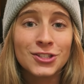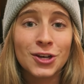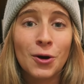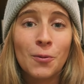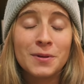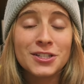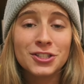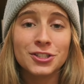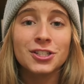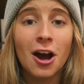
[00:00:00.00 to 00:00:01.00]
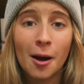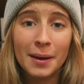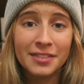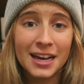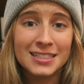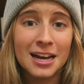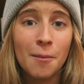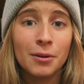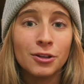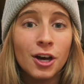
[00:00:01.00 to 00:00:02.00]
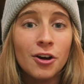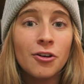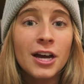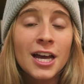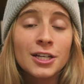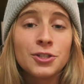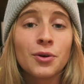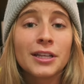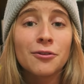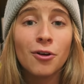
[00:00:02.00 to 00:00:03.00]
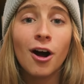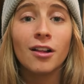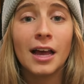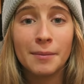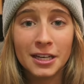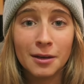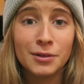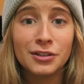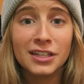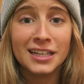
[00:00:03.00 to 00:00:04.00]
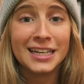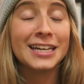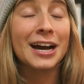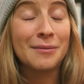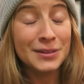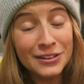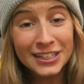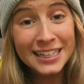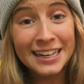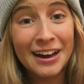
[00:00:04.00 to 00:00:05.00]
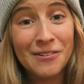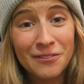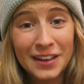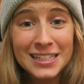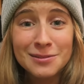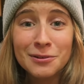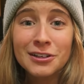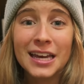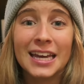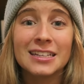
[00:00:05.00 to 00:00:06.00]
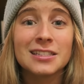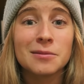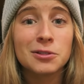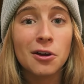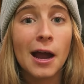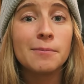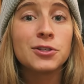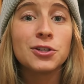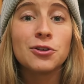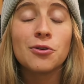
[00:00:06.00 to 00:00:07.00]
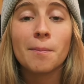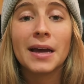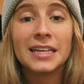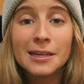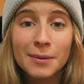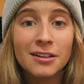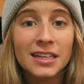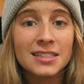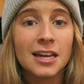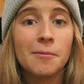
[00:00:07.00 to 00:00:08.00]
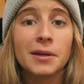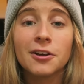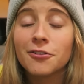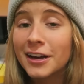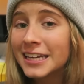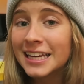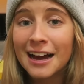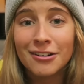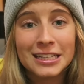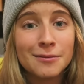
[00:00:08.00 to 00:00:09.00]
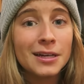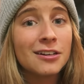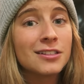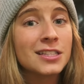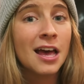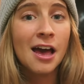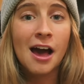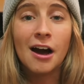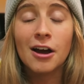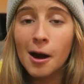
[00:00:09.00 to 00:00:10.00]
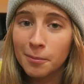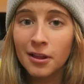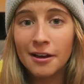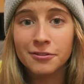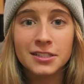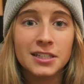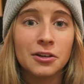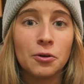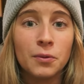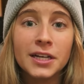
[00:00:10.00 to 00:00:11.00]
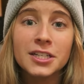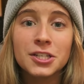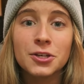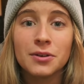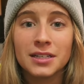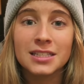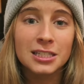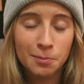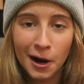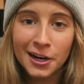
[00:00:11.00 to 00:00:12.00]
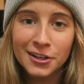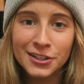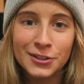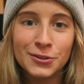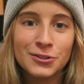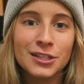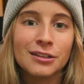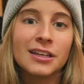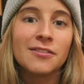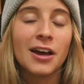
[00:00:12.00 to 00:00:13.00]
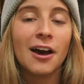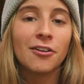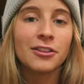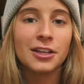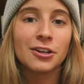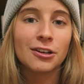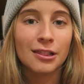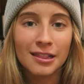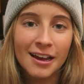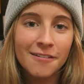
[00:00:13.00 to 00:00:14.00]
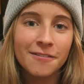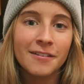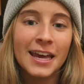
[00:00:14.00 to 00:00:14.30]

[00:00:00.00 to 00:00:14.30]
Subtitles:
So be sure to comment that down below. Join the Raw Alignment community on Facebook and subscribe to my email list. I've been cranking out emails a couple every single week to inspire you to live a healthier life.